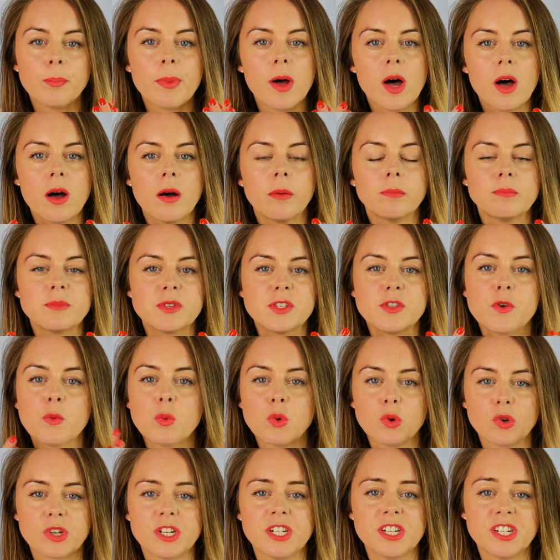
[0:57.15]
balms, the
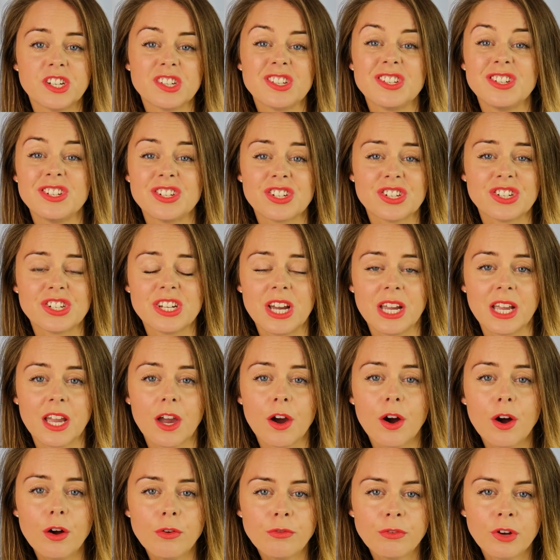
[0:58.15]
water doesn't just take it
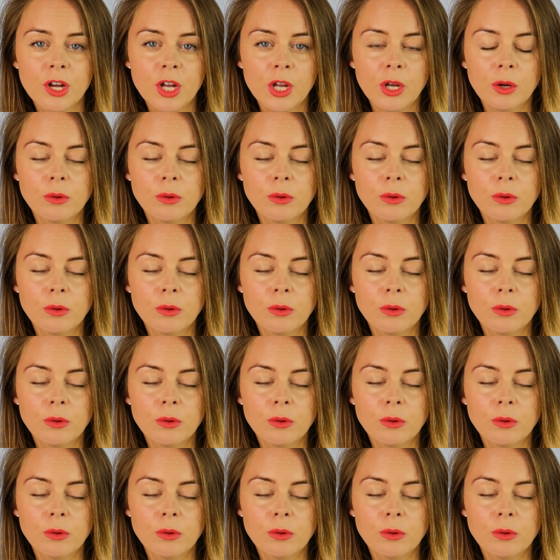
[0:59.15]
off,